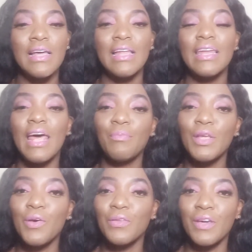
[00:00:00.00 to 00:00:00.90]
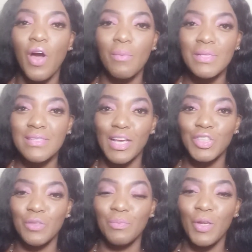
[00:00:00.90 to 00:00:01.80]
Let me know in the comment
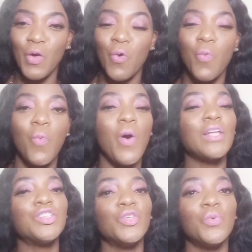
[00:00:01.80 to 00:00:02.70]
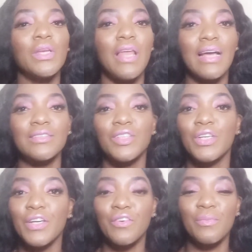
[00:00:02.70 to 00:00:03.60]
section below what you would like to
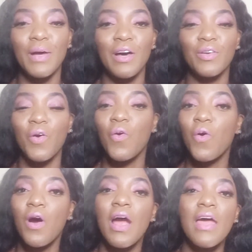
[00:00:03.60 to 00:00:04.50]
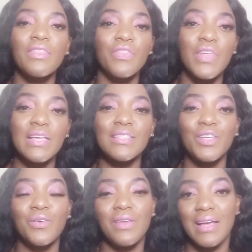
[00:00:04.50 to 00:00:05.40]
hear about or the things that
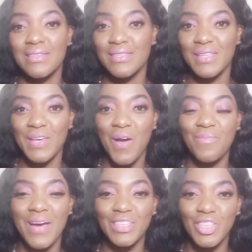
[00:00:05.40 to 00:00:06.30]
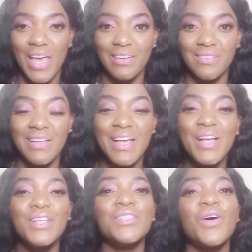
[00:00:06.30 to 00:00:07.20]
you'd like to see on my channel.
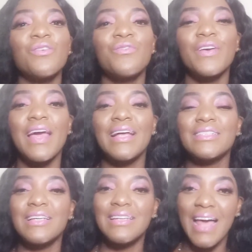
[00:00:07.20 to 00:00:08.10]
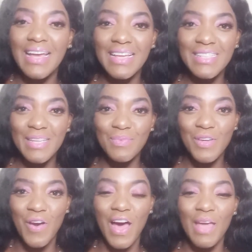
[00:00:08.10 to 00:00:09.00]
Don't forget to like and
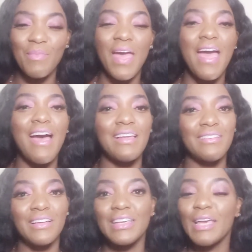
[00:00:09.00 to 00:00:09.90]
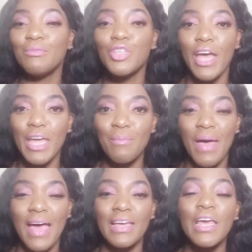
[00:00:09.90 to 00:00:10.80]
subscribe and keep checking
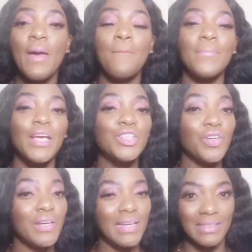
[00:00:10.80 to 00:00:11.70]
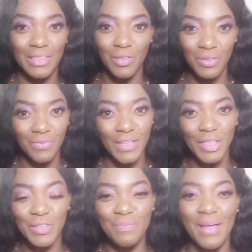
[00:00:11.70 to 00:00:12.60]
back. Make sure you hit the
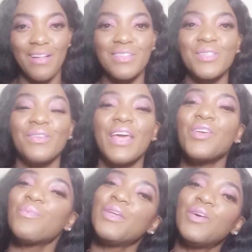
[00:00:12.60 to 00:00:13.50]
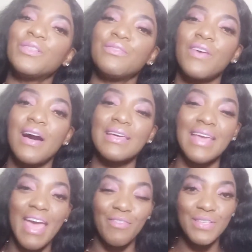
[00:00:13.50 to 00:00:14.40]
notification bell so that you'll be notified
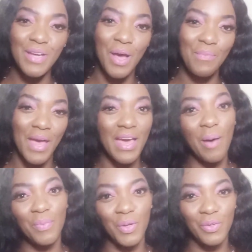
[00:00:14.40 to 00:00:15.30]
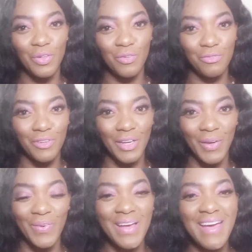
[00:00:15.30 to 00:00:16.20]
every time I upload a new video.
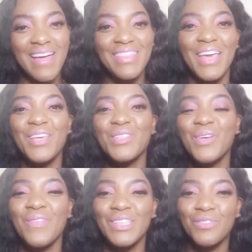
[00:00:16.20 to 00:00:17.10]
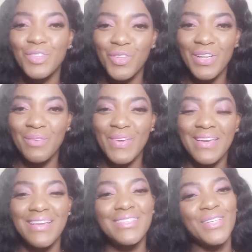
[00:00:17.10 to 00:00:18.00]
Thank you so much for joining me.
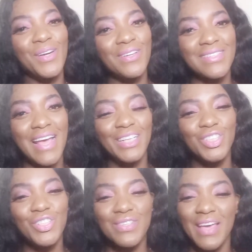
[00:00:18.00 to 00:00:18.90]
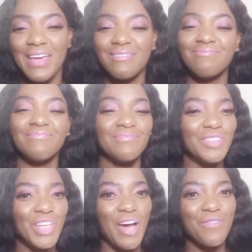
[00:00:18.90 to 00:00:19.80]
It's your girl Tash saying
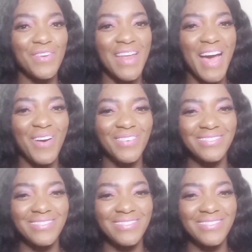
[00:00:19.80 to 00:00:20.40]
ciao for now.